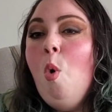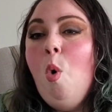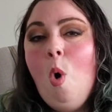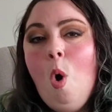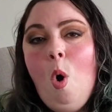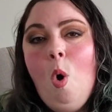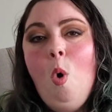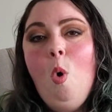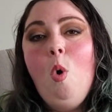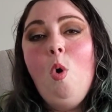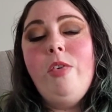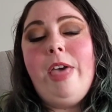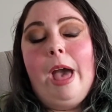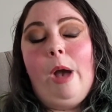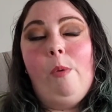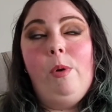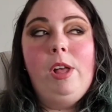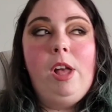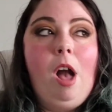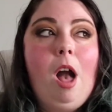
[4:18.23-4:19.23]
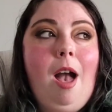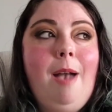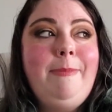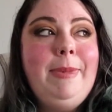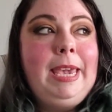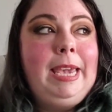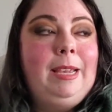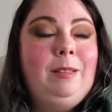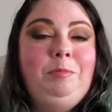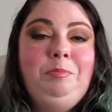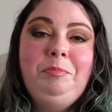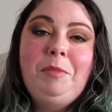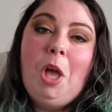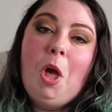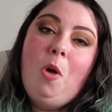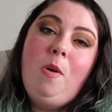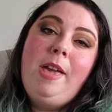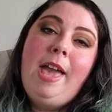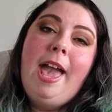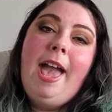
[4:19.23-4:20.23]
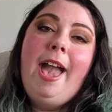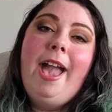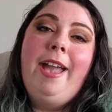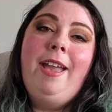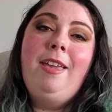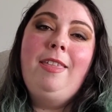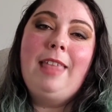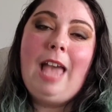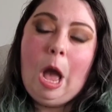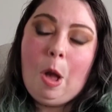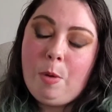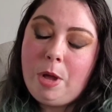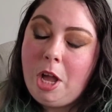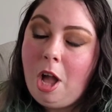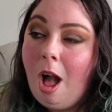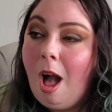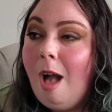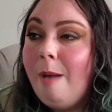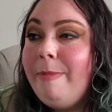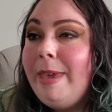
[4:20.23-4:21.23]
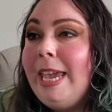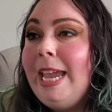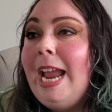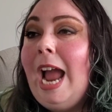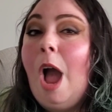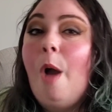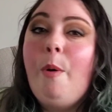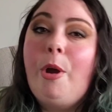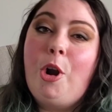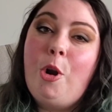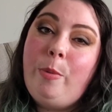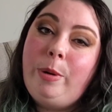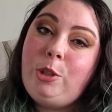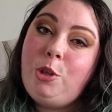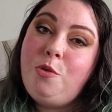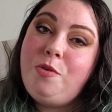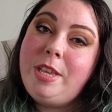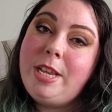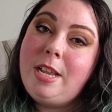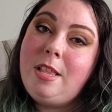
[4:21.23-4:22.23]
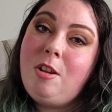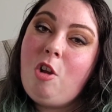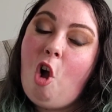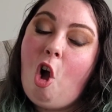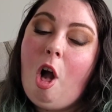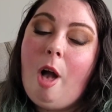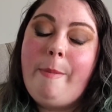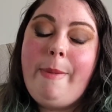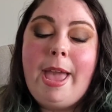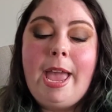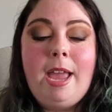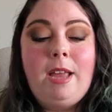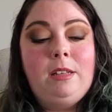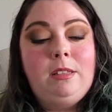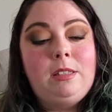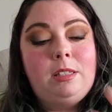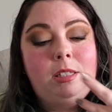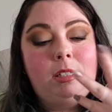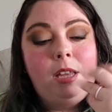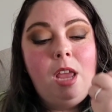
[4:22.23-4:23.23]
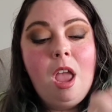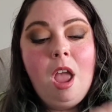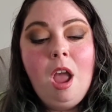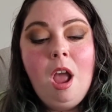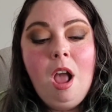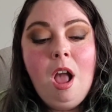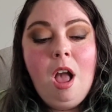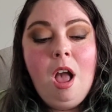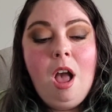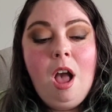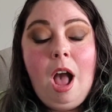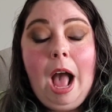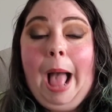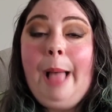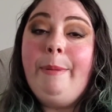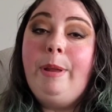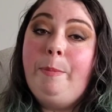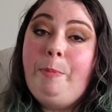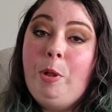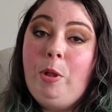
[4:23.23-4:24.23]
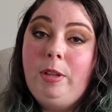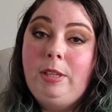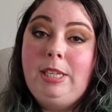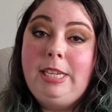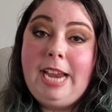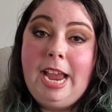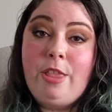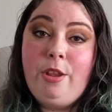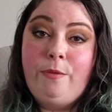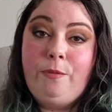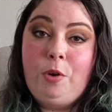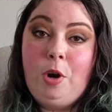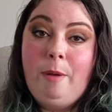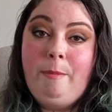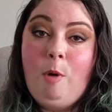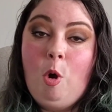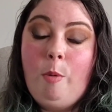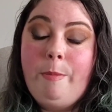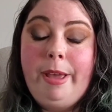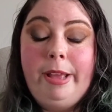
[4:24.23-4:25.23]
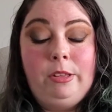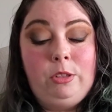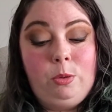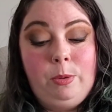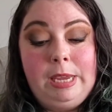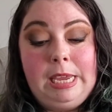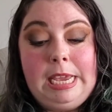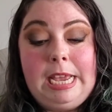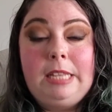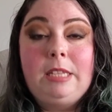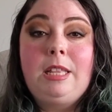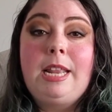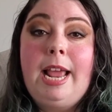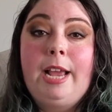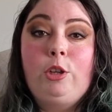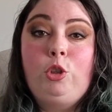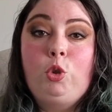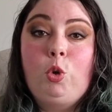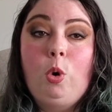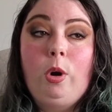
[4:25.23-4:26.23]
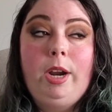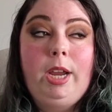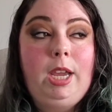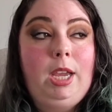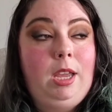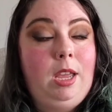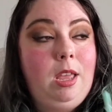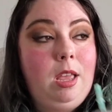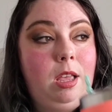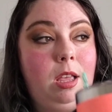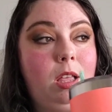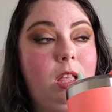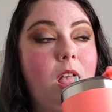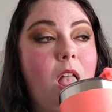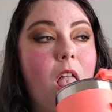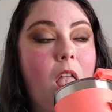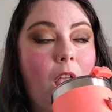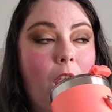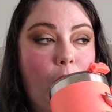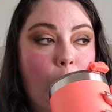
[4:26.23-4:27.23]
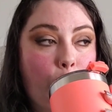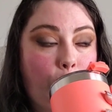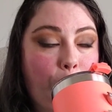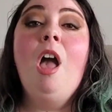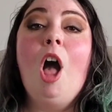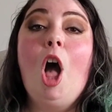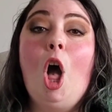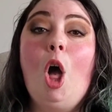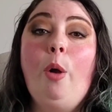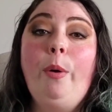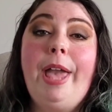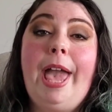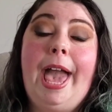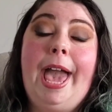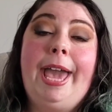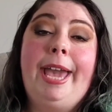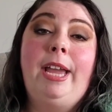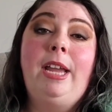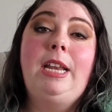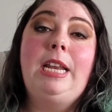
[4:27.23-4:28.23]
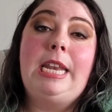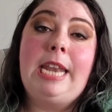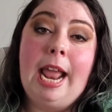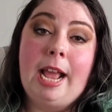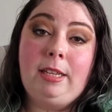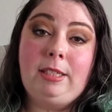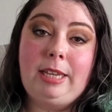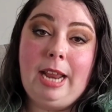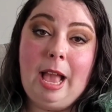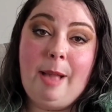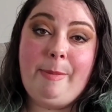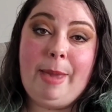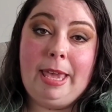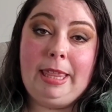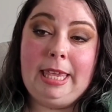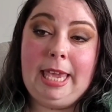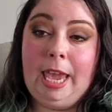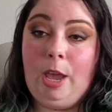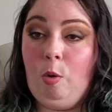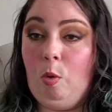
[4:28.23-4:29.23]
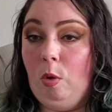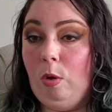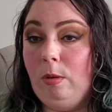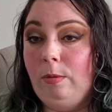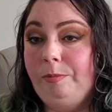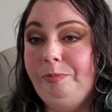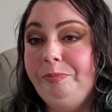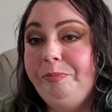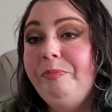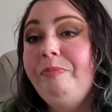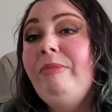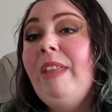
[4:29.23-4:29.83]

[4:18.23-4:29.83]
Whoo, that one got me. Okay, that one got me. I wanna know what you think in the comments. I'm gonna pull it together for a moment so we can get to the next story. Okay, next, am I the a-hole?